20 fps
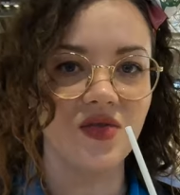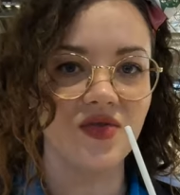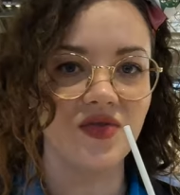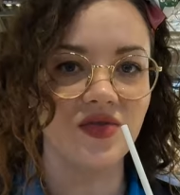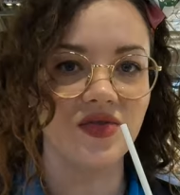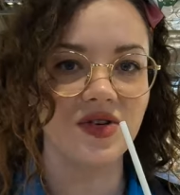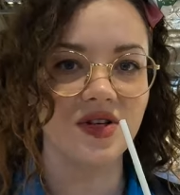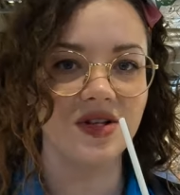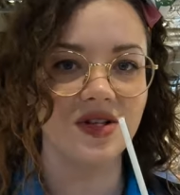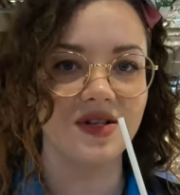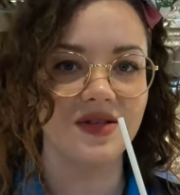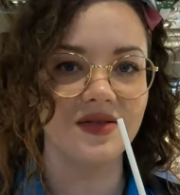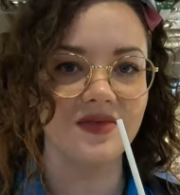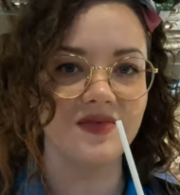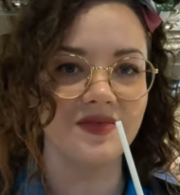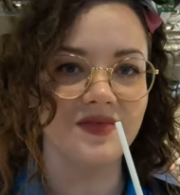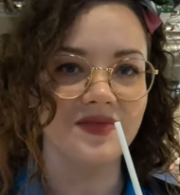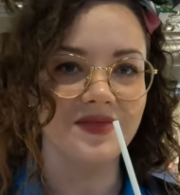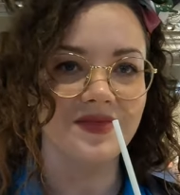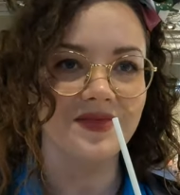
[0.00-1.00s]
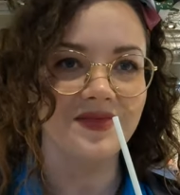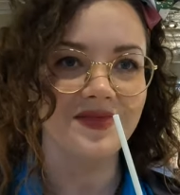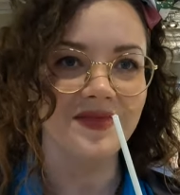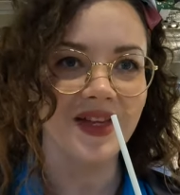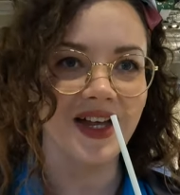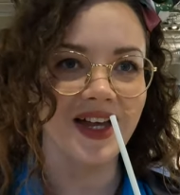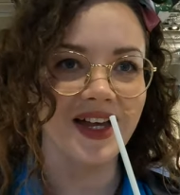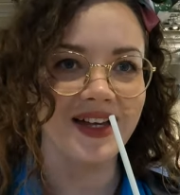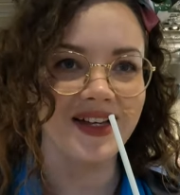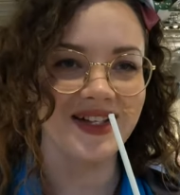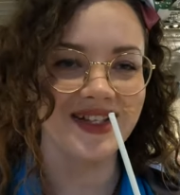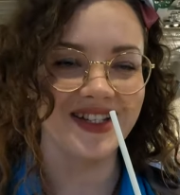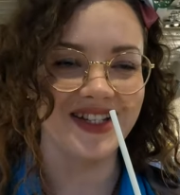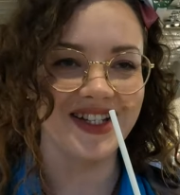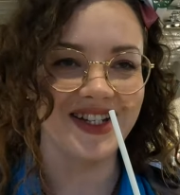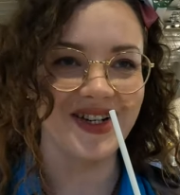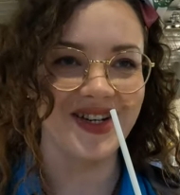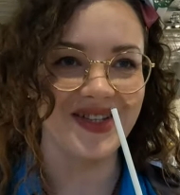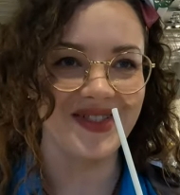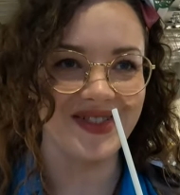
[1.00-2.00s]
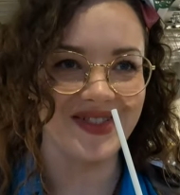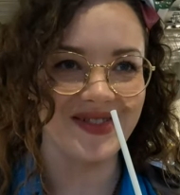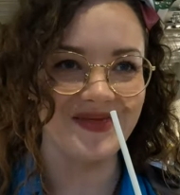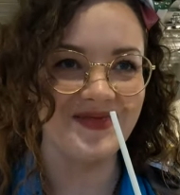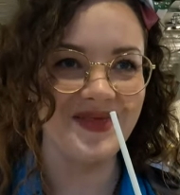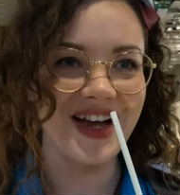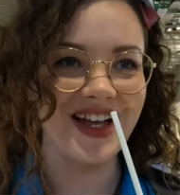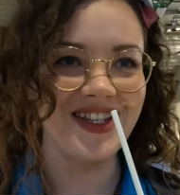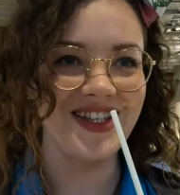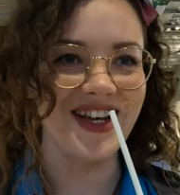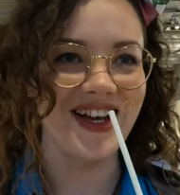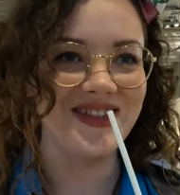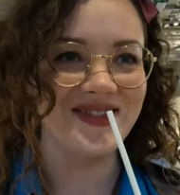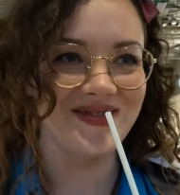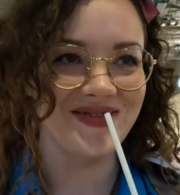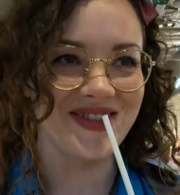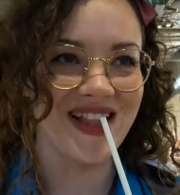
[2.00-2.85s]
of uh, matcha. matcha.